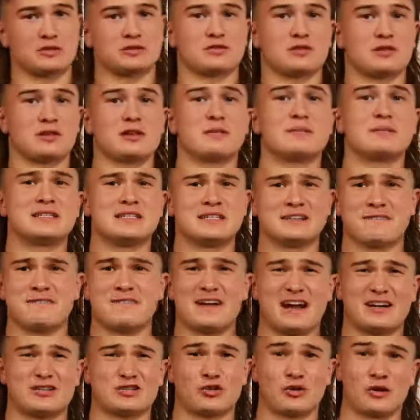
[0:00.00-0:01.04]
So the limiting
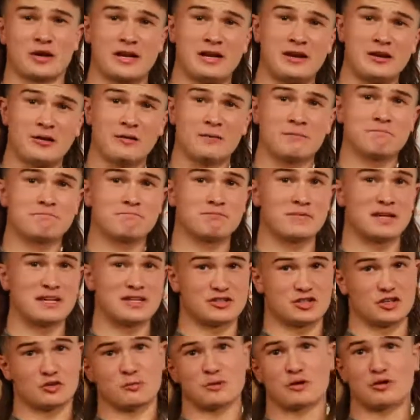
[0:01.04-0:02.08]
factor here
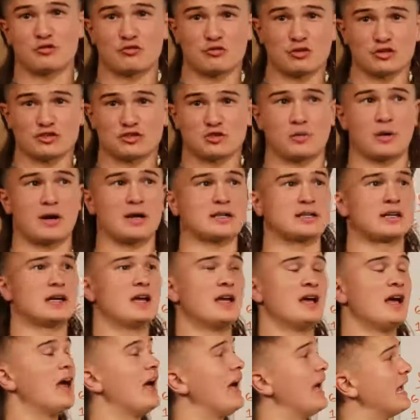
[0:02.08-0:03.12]
is going to be your front squat.
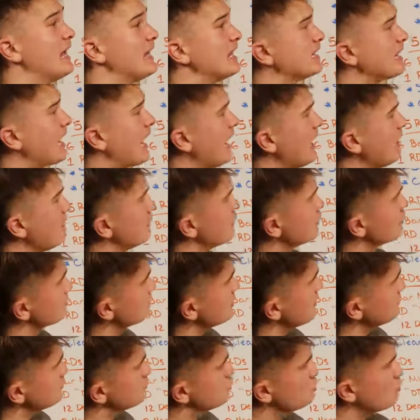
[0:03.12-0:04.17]
And I built
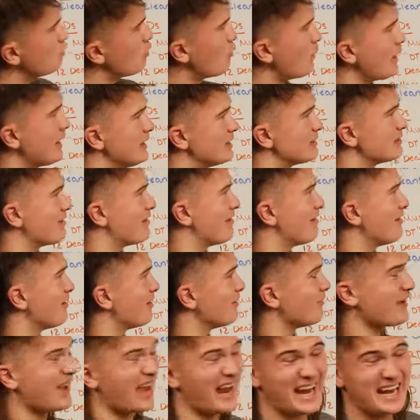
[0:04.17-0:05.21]
up to a weight
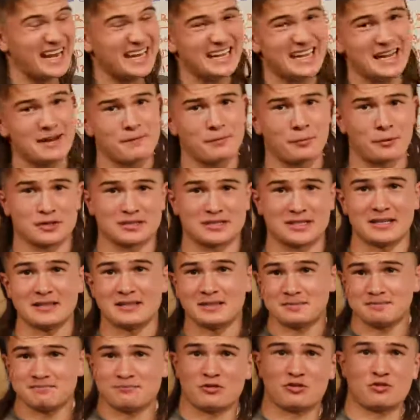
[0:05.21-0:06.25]
of
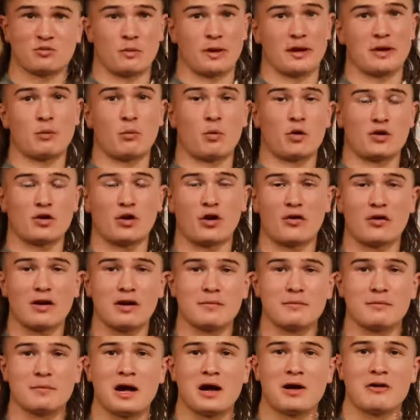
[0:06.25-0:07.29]
88% with my
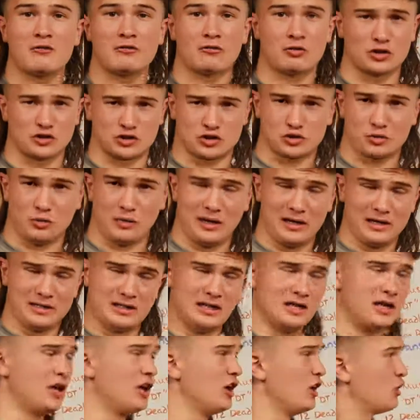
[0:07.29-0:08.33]
1RM front
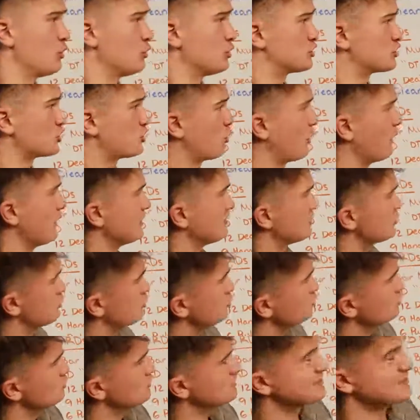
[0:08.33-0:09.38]
squat, which equates
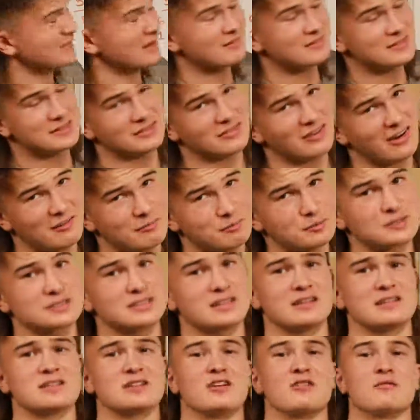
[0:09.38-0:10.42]
to
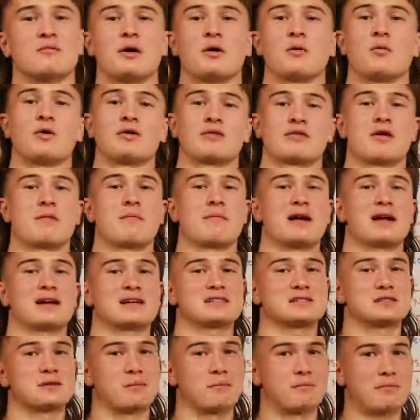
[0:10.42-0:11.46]
75% of my 1 rep
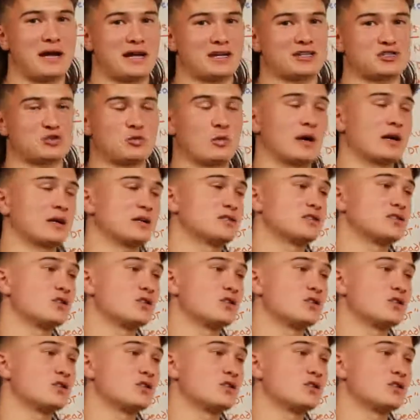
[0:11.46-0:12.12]
max back squat.